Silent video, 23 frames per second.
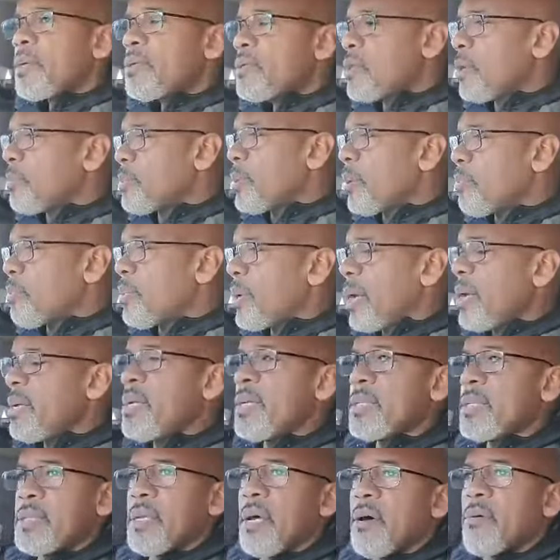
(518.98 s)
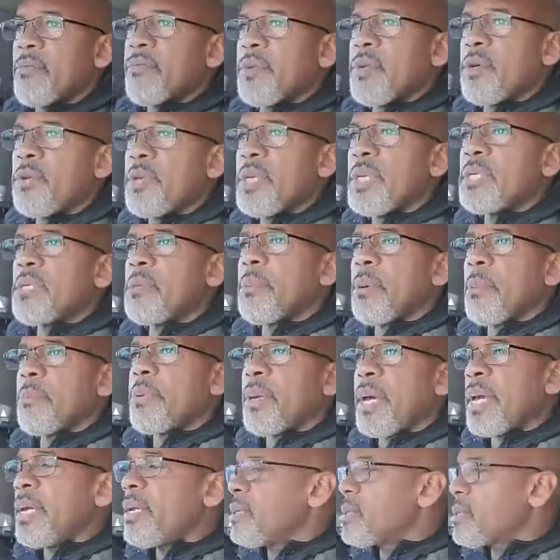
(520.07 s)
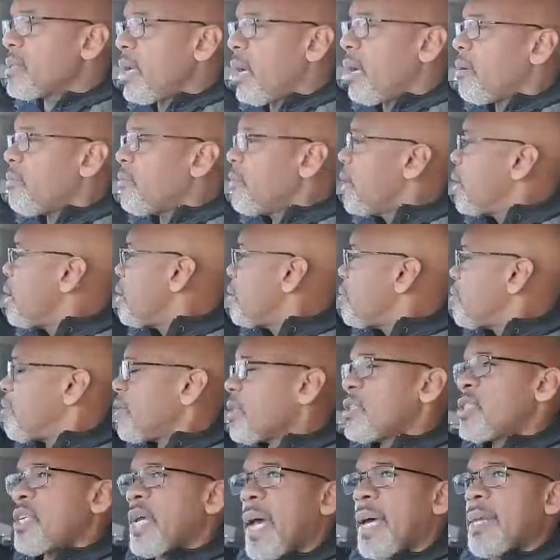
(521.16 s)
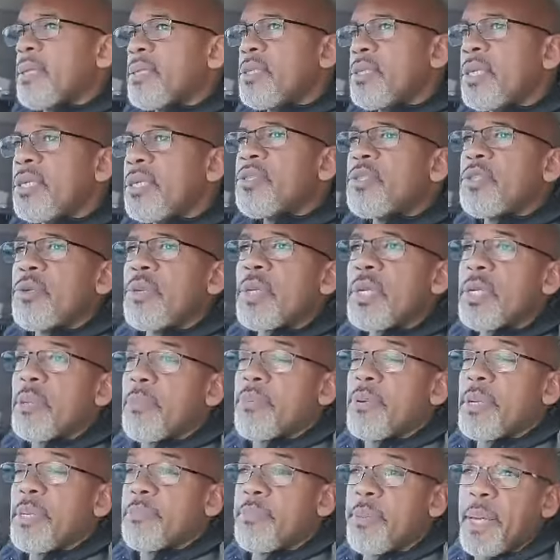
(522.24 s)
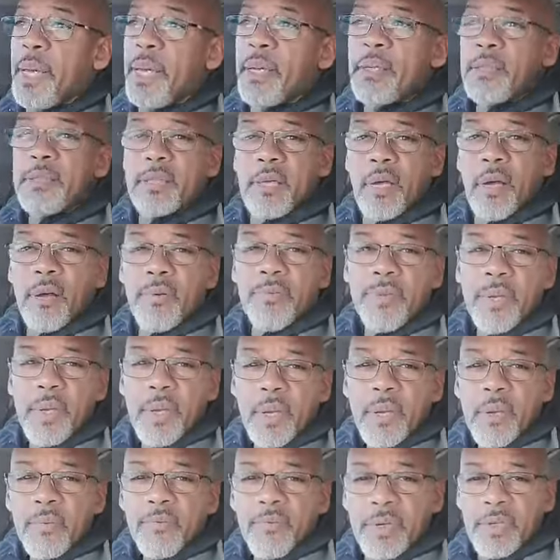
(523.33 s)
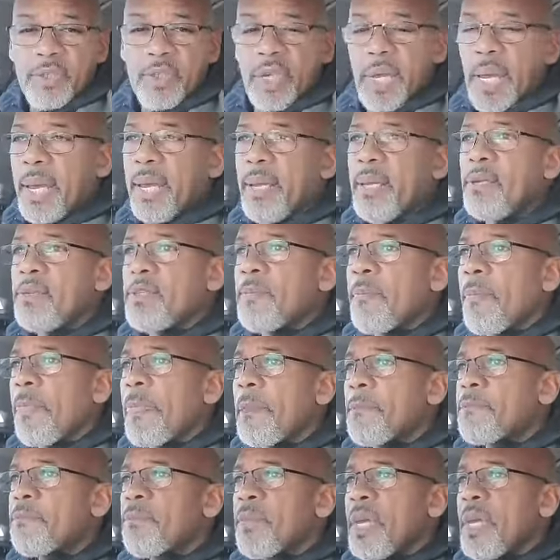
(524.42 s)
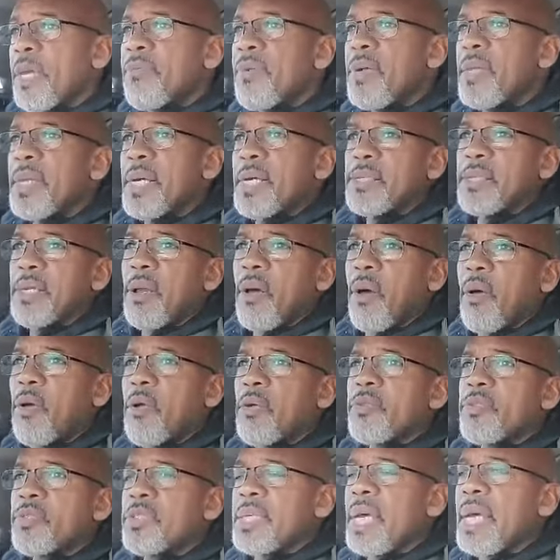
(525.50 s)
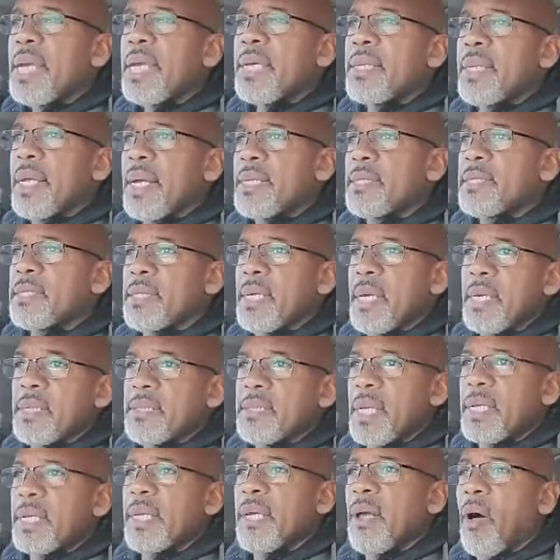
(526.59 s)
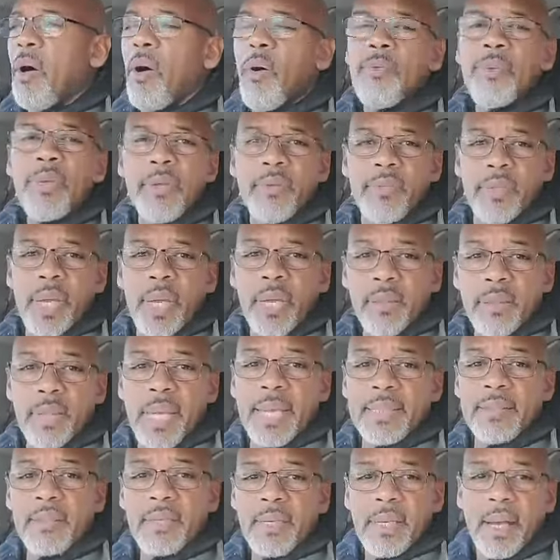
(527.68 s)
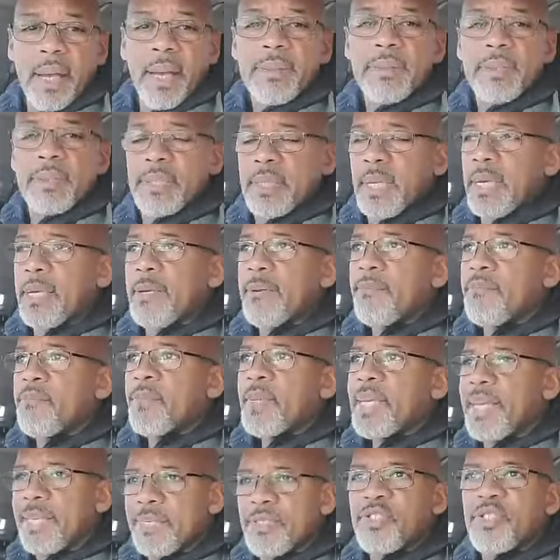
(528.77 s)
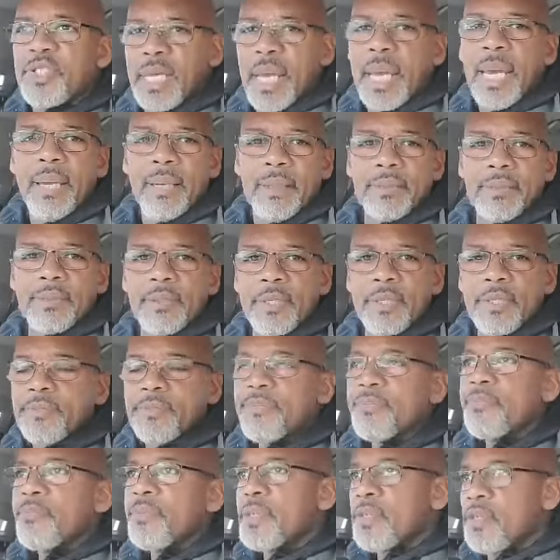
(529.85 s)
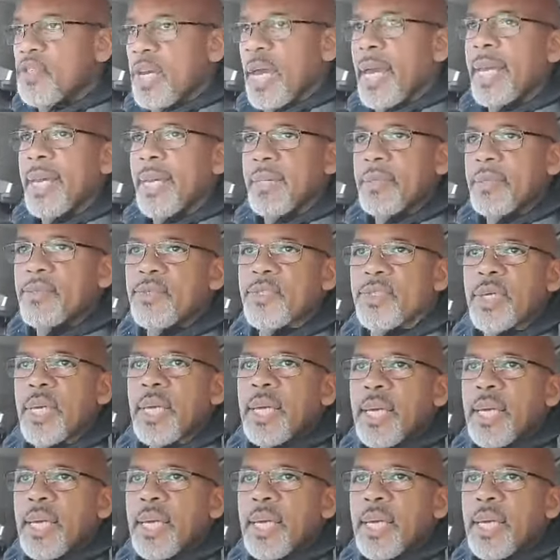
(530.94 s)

to prepare yourself. You need to prepare yourself for challenges. You need to prepare yourself for change. Even there's an old saying that says that the only thing that's constant is change. Change